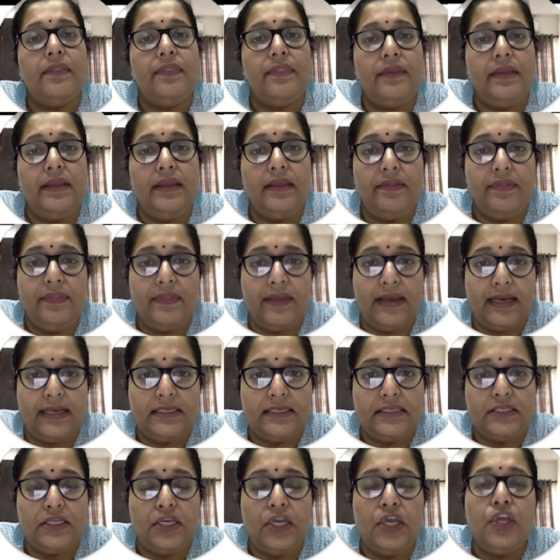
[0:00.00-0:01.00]
In
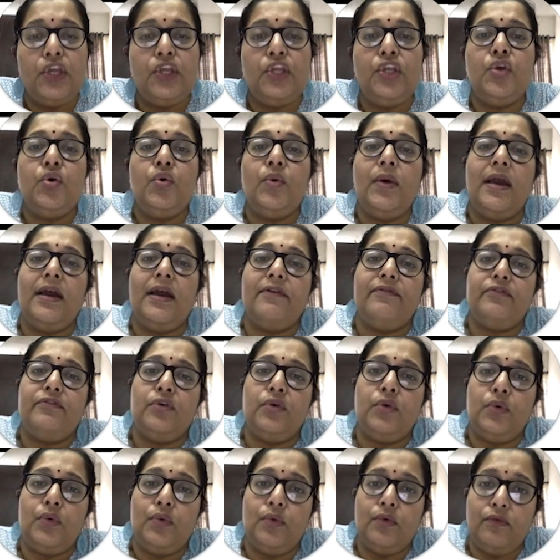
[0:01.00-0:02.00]
that, you have to
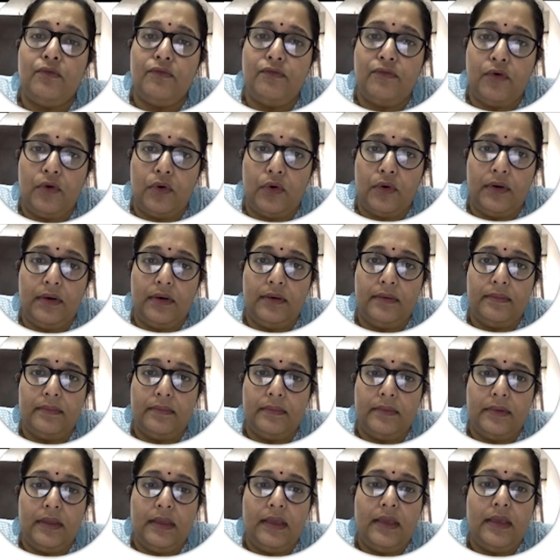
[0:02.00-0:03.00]
look for
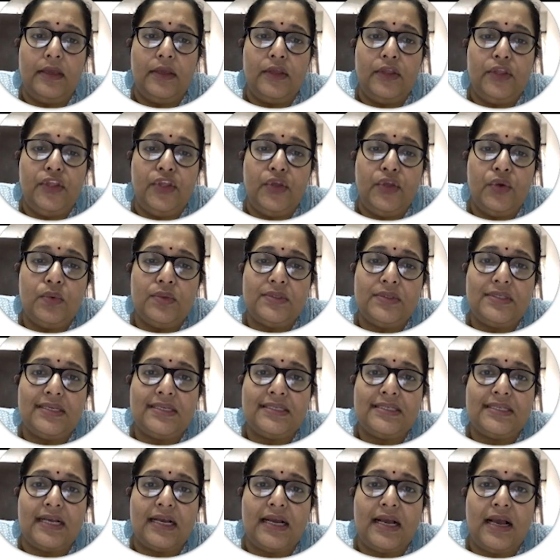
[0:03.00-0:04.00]

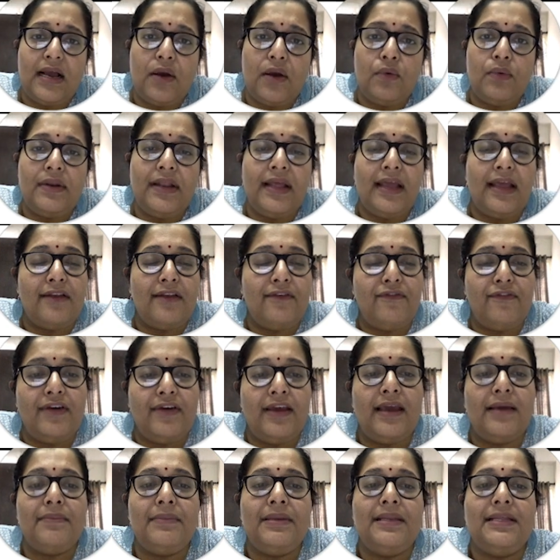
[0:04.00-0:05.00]
users account and
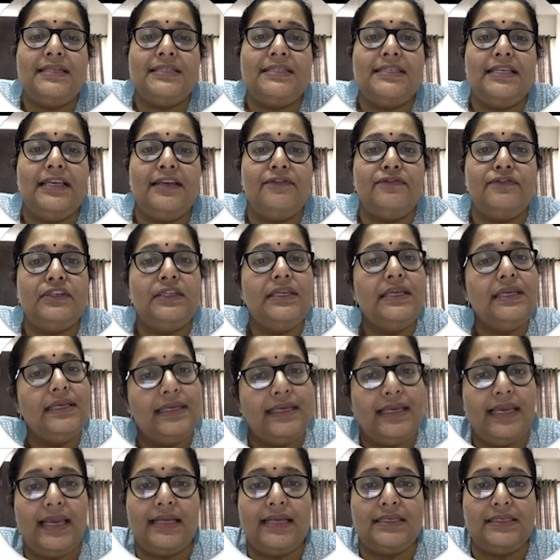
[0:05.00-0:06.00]
family safety
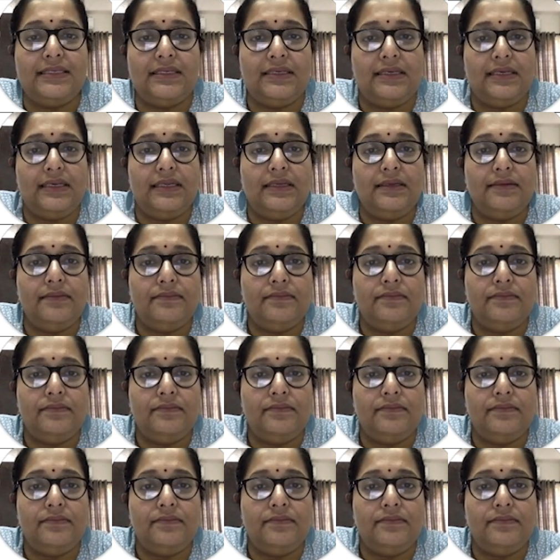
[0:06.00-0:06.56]
category.